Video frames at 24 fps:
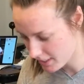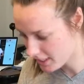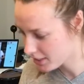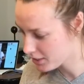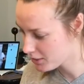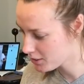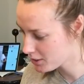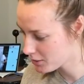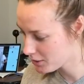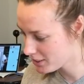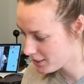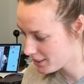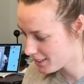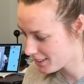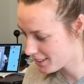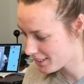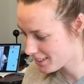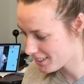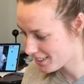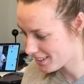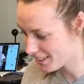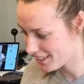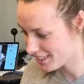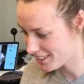can you squeeze that a
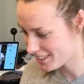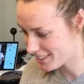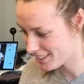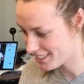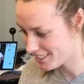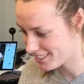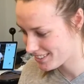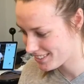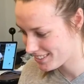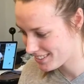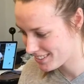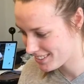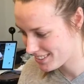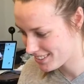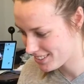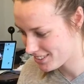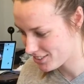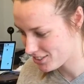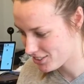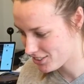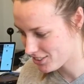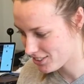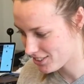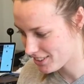
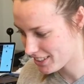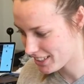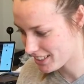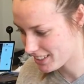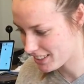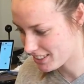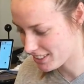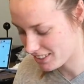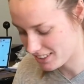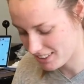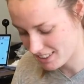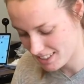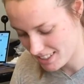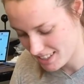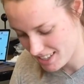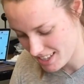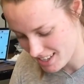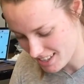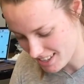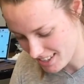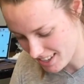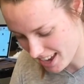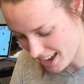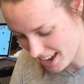little harder?
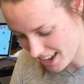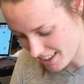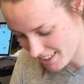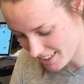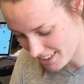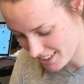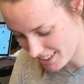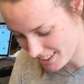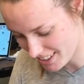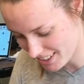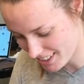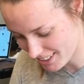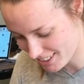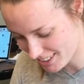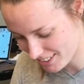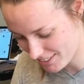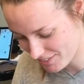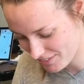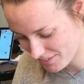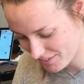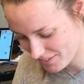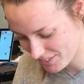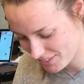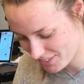Yeah, thank you.
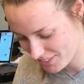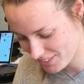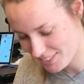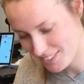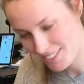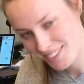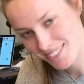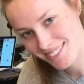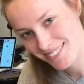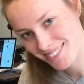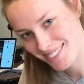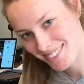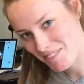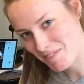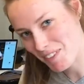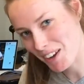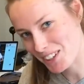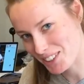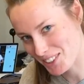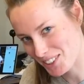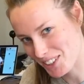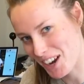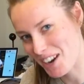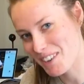Make
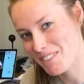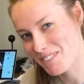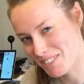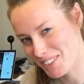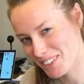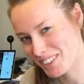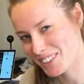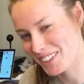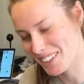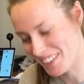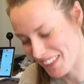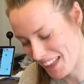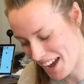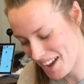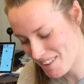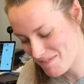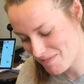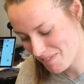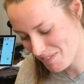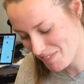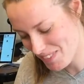sure I'm feeling that